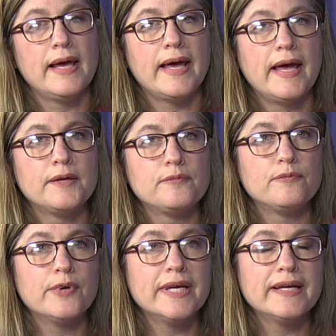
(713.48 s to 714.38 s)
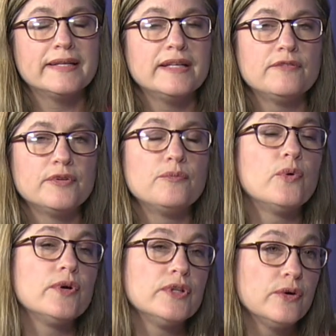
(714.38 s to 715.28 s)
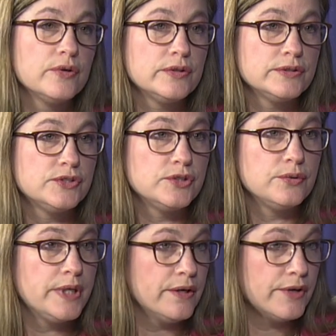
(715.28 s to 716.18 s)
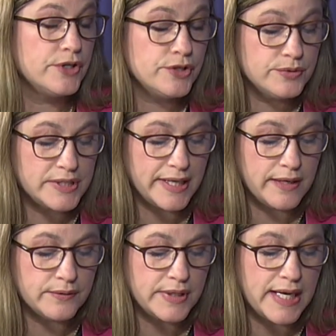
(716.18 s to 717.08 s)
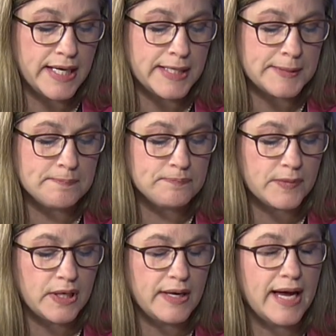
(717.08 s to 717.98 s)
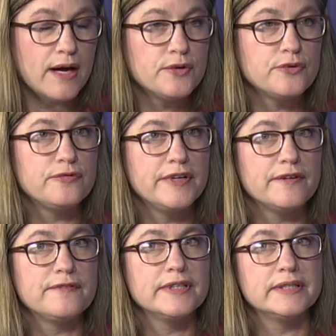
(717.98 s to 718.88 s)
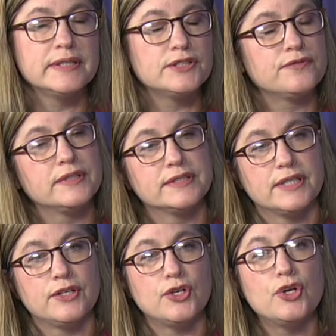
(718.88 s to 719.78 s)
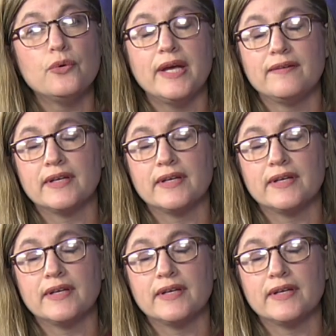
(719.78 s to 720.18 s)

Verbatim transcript: And bringing it even more local to here in Newtown, um, how do Fairfield, Litchfield, and New Haven